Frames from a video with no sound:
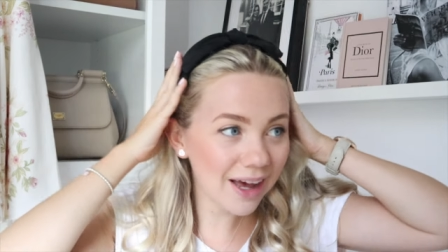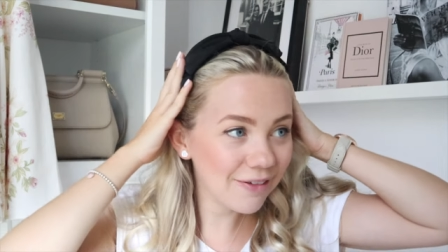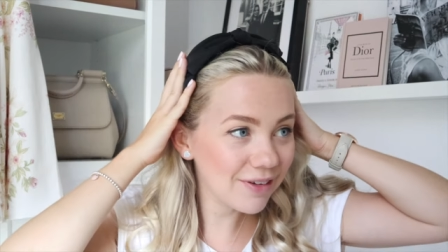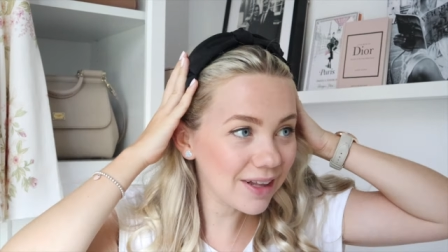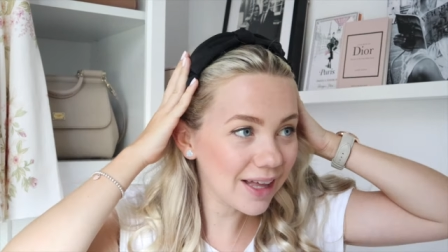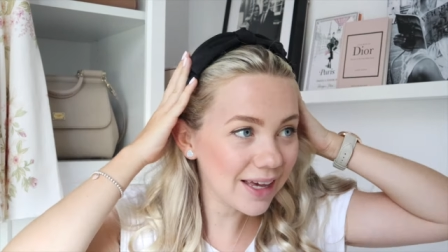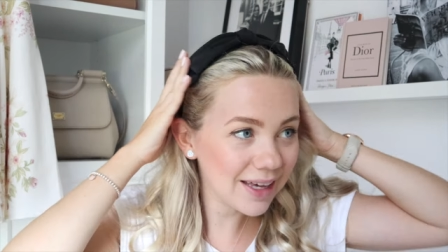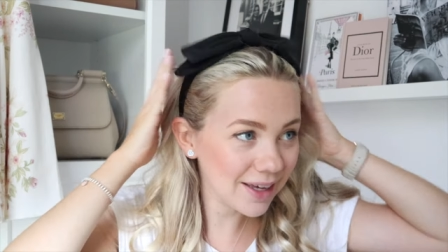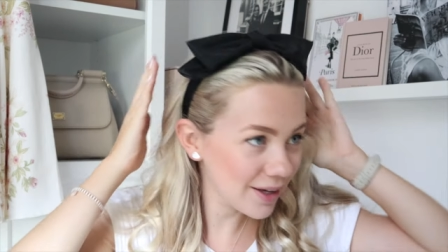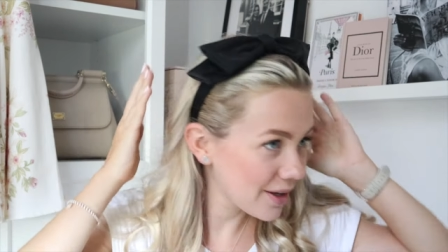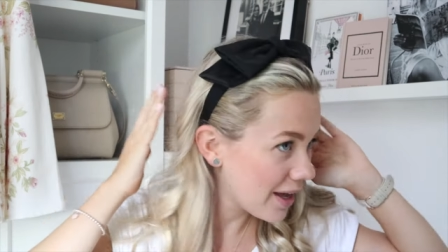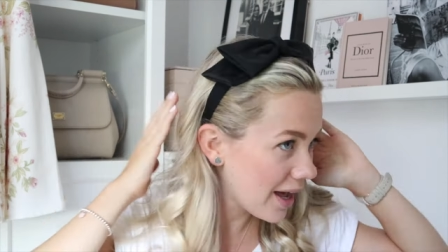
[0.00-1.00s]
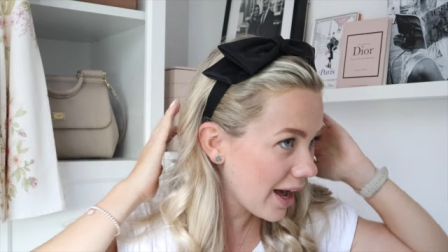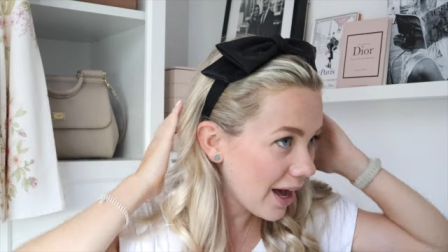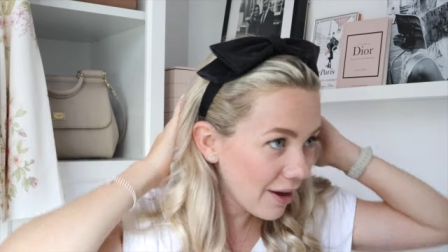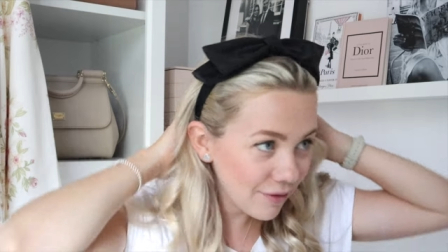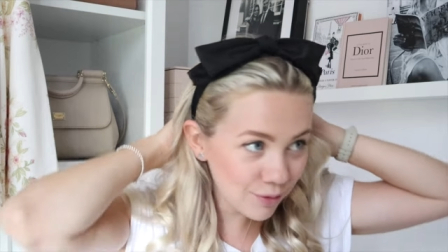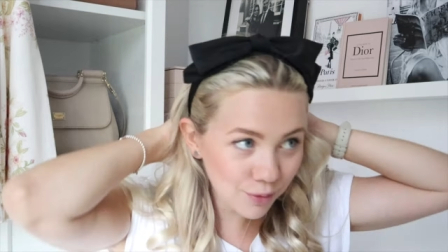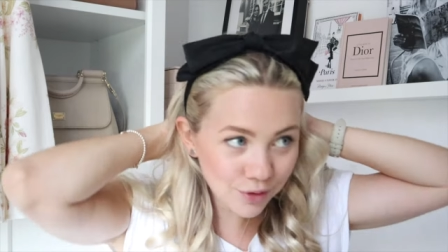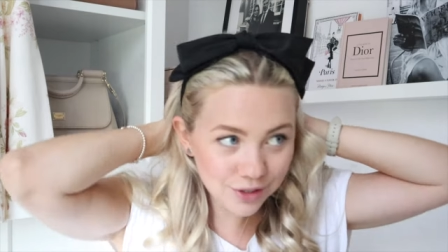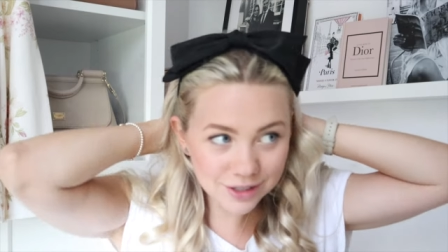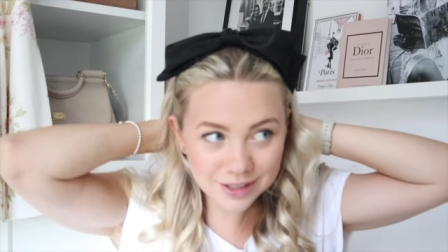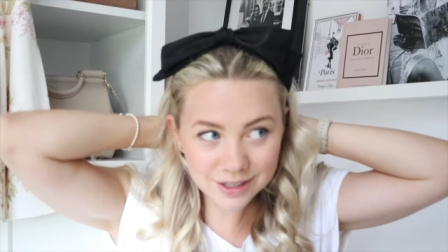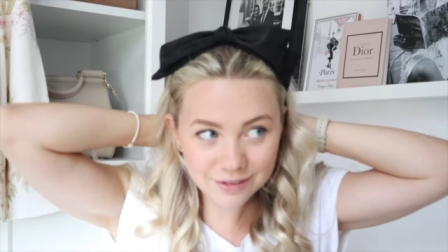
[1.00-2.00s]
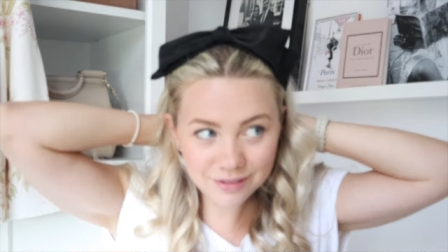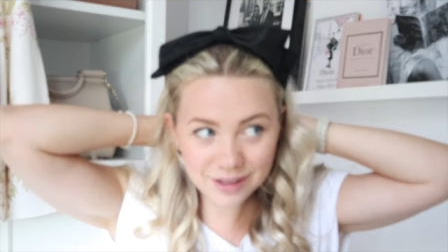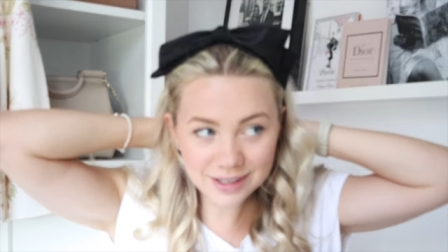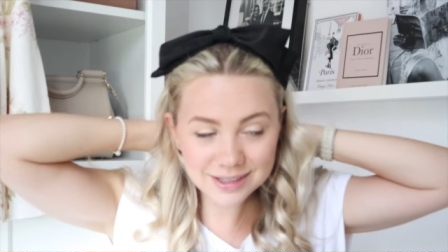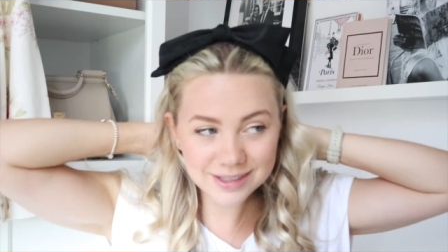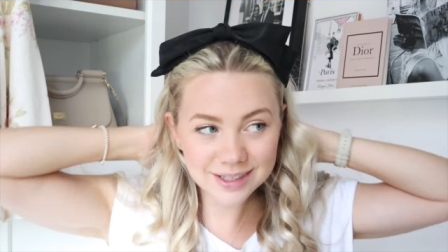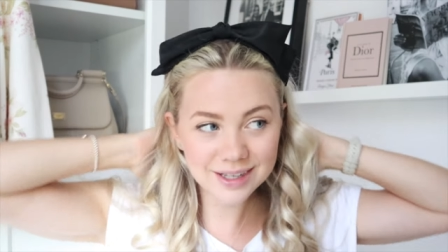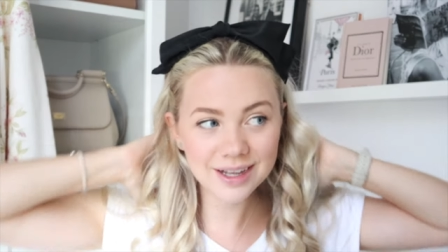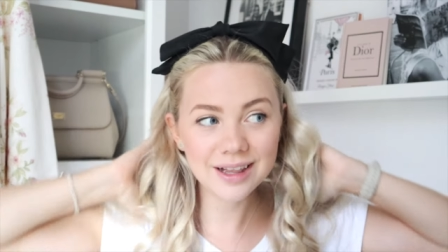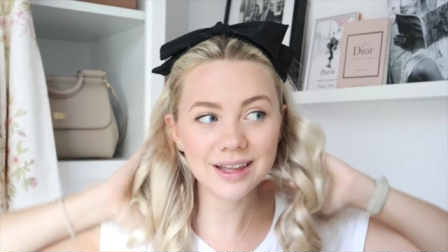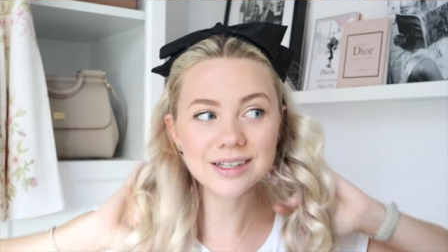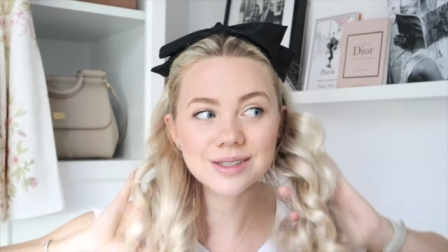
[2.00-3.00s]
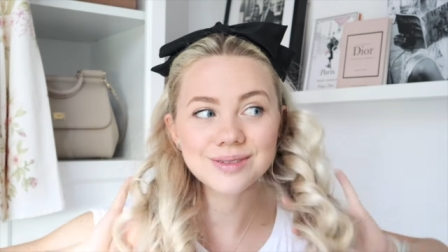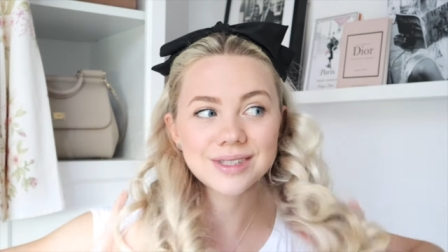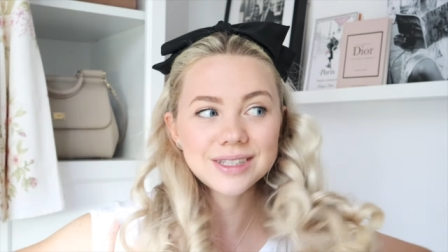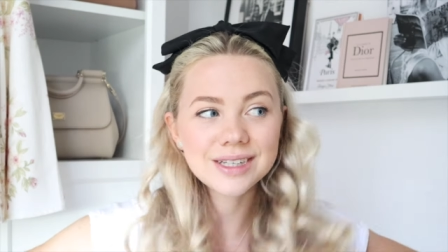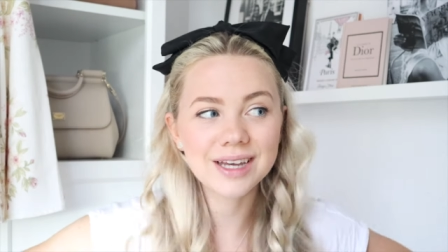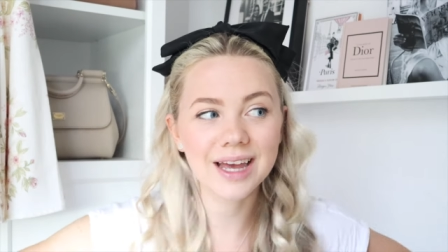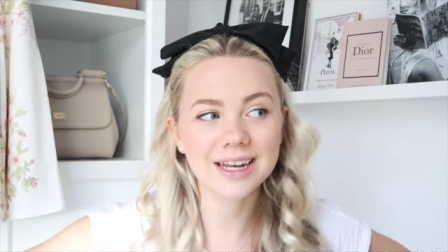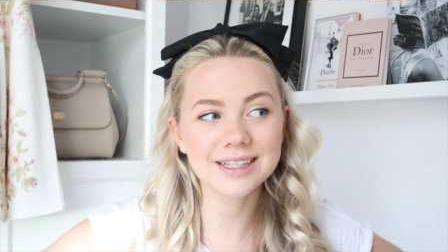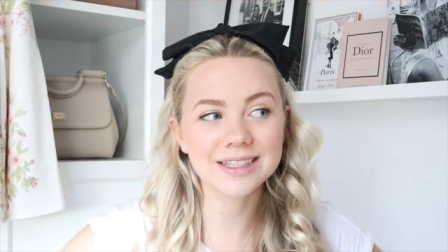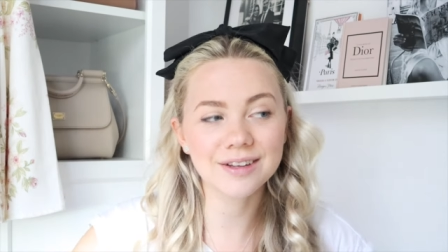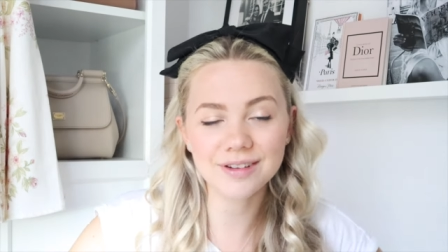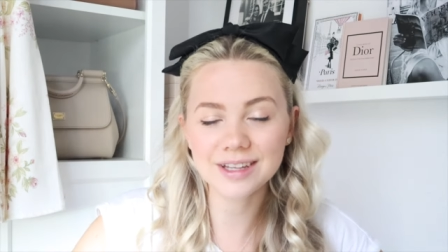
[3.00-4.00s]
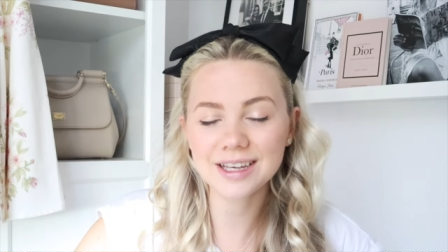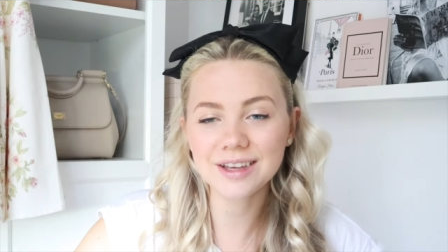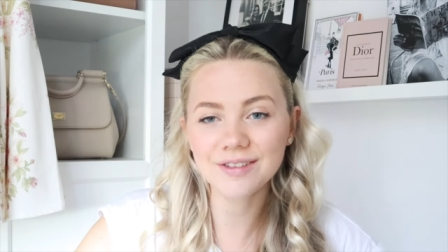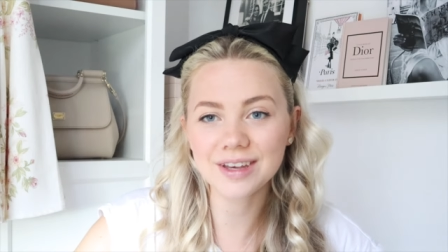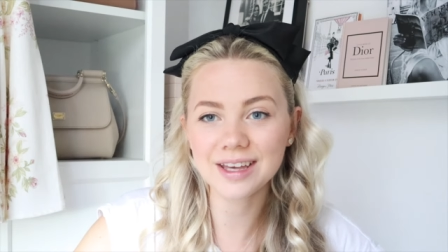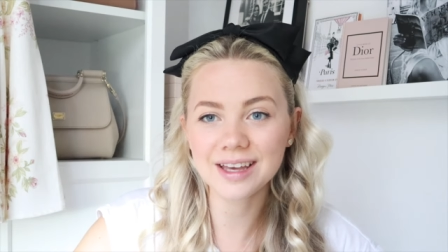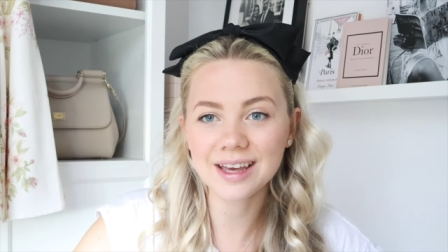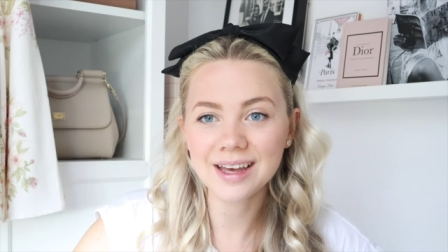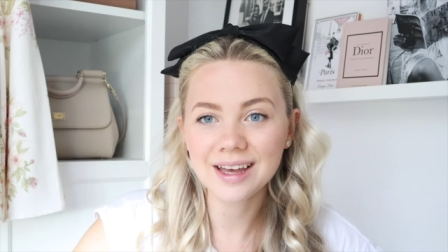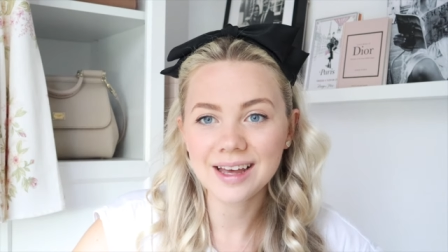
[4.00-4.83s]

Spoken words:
I feel like I haven't worn it enough last winter, and it's definitely giving